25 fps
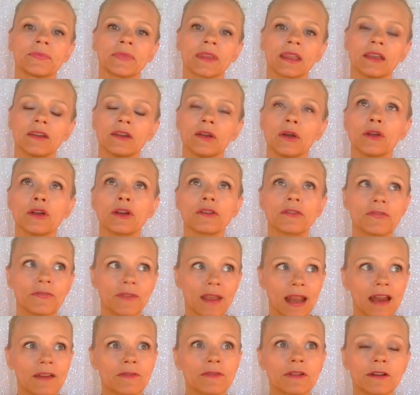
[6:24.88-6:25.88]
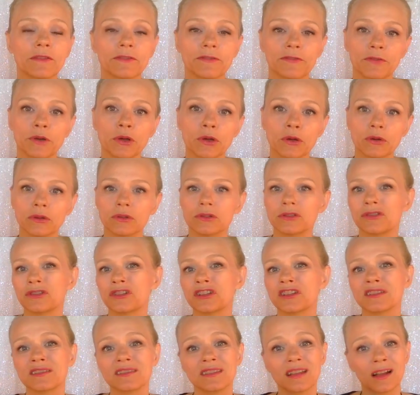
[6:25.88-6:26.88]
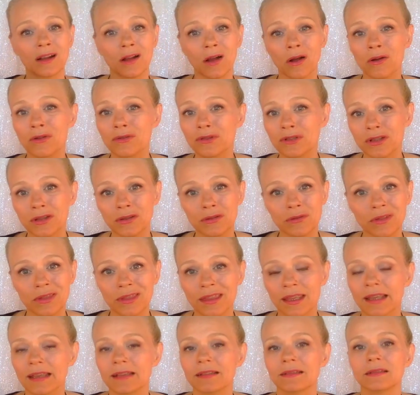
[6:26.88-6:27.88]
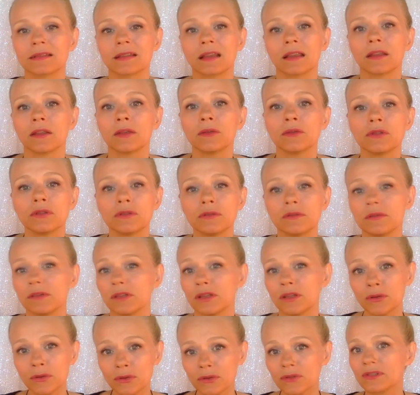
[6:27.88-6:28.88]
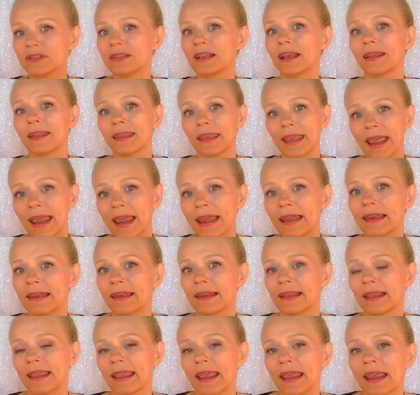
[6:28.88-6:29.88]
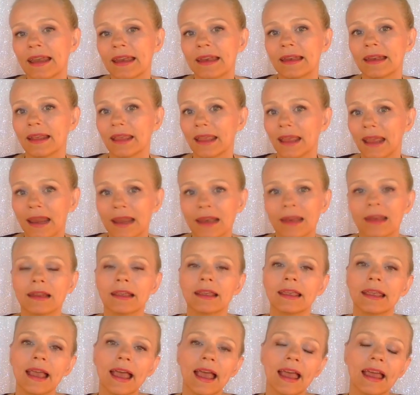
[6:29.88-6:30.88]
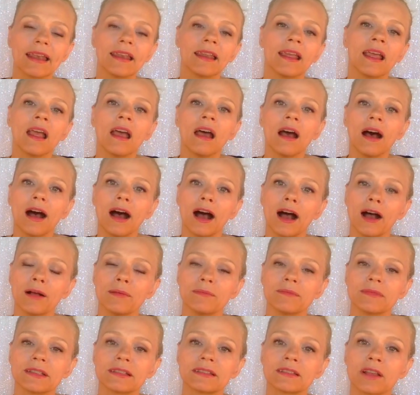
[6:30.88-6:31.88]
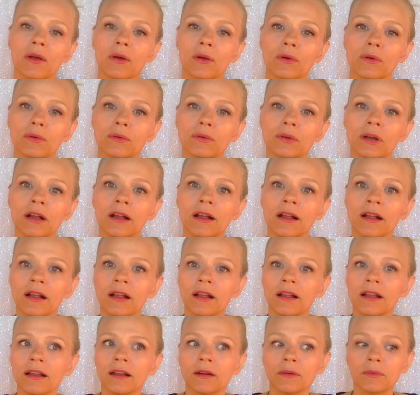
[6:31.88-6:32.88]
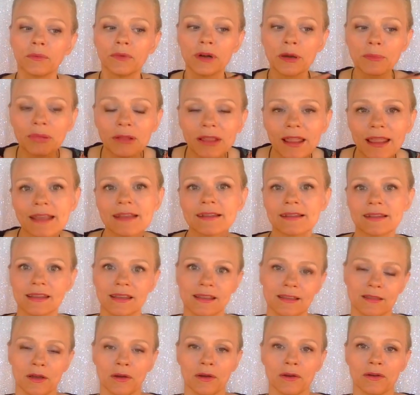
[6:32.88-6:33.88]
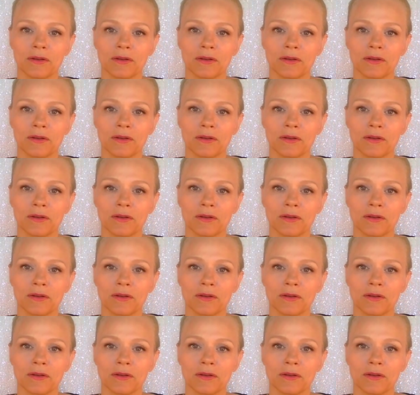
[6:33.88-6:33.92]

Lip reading: your favorite foods or just the go-to things that you use again and again and again and again. So replacing